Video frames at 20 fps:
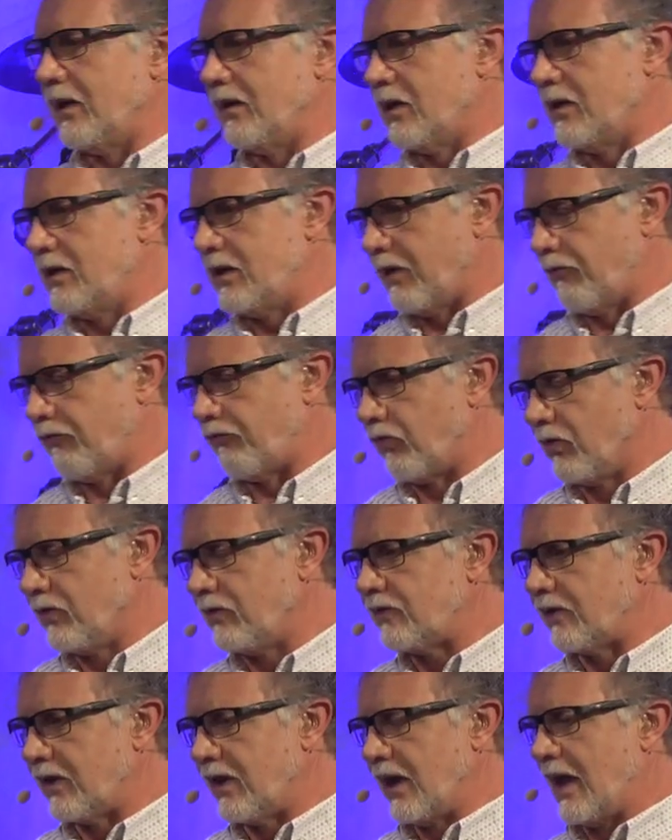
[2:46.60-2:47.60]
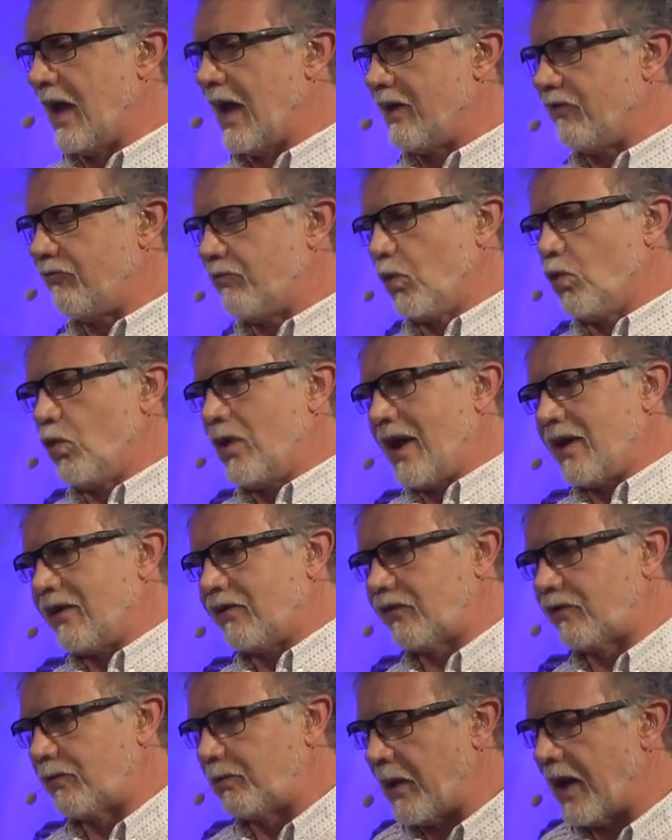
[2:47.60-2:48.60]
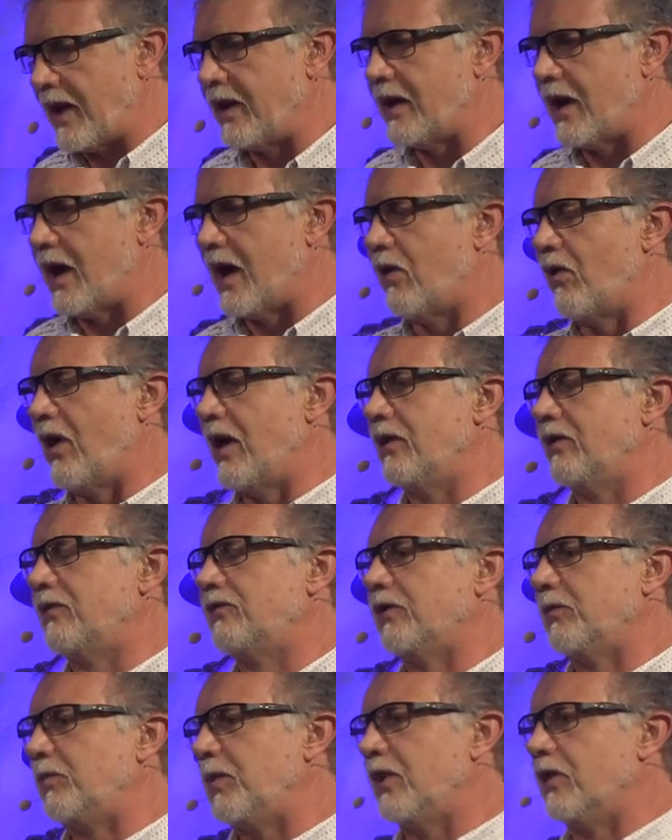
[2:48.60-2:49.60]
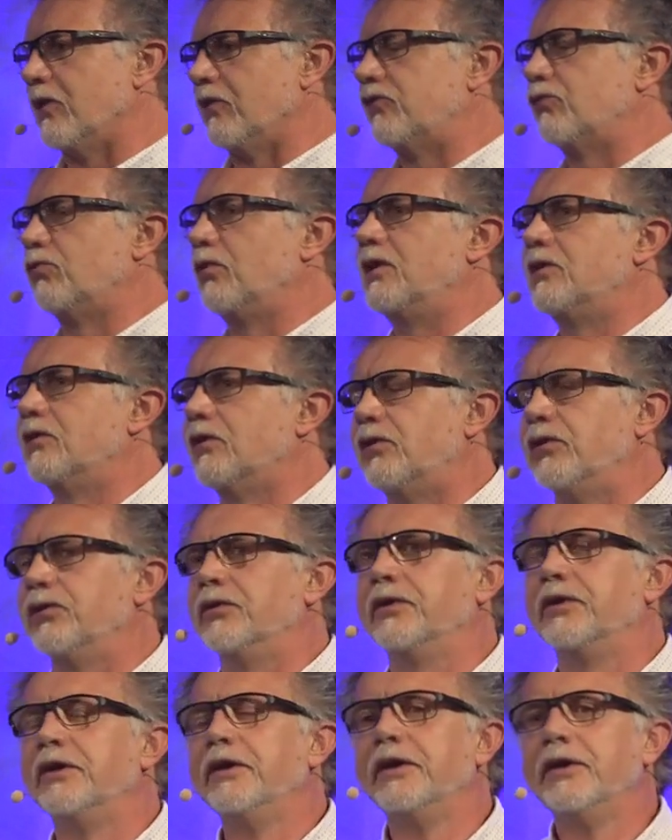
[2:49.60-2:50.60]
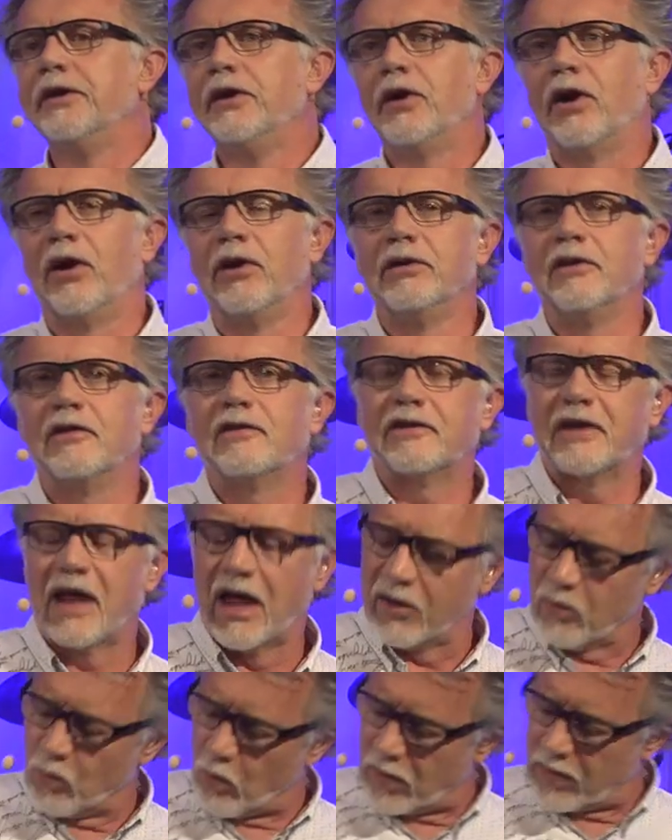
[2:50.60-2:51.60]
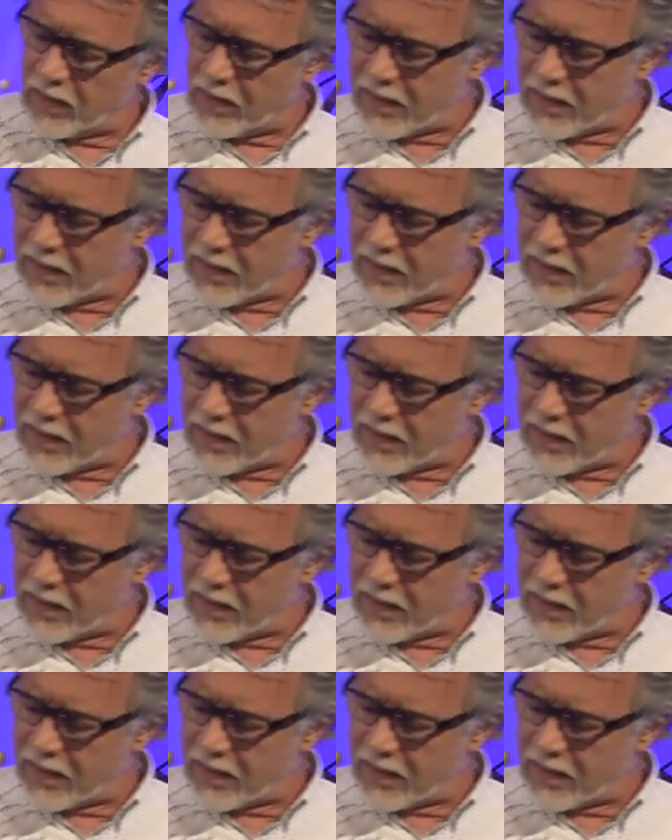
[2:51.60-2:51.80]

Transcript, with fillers: the difference in life, but we expend our energy because we don't understand what it